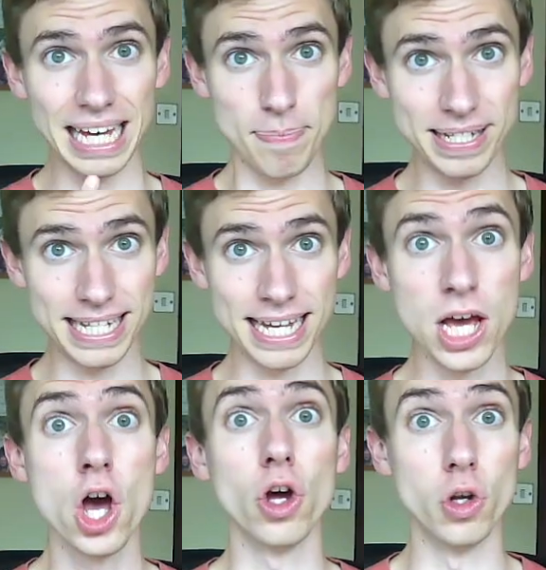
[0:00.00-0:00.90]
Répétez.
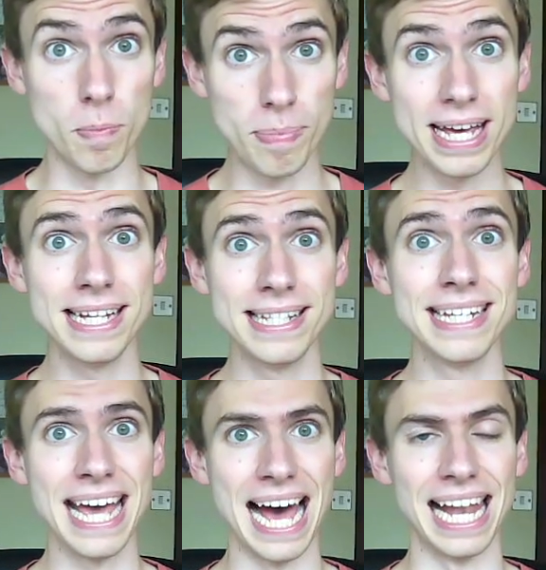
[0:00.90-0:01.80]
Le Pays de
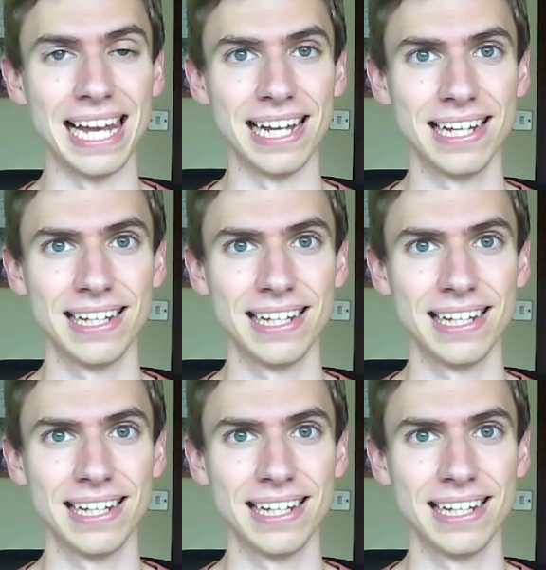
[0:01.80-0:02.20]
Galles.